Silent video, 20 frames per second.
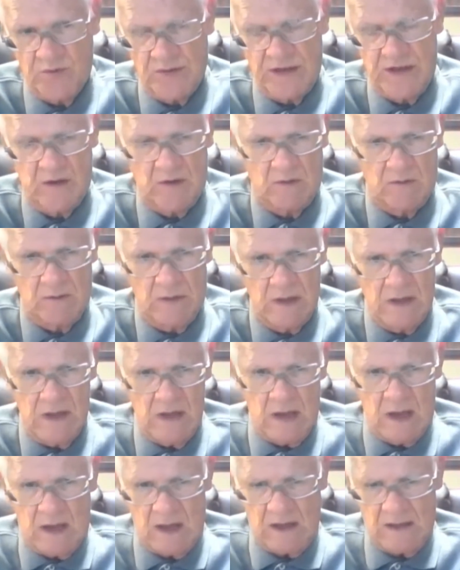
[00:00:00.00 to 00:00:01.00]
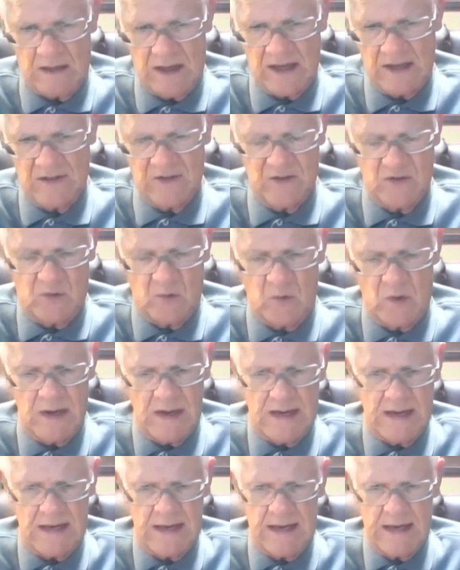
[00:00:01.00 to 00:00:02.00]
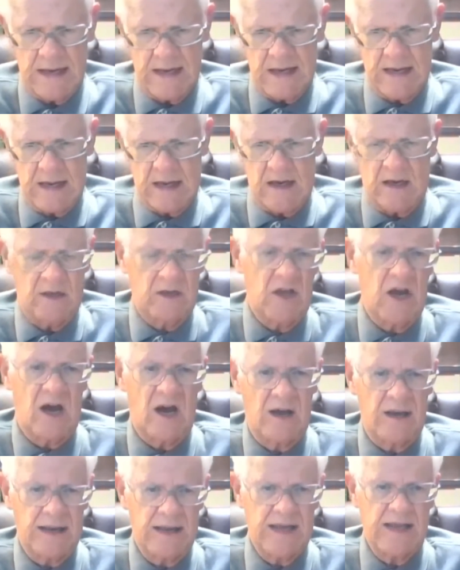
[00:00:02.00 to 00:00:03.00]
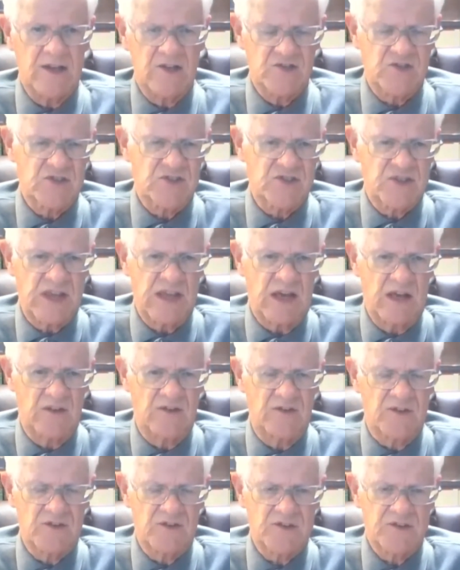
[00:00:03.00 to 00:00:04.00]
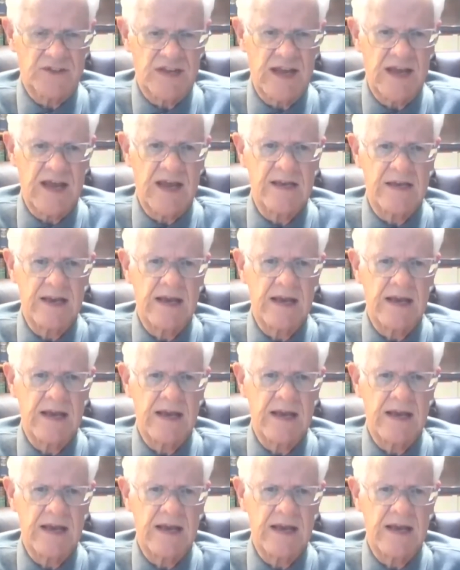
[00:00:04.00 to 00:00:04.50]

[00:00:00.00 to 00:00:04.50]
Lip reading: They don't like the way God is as they understand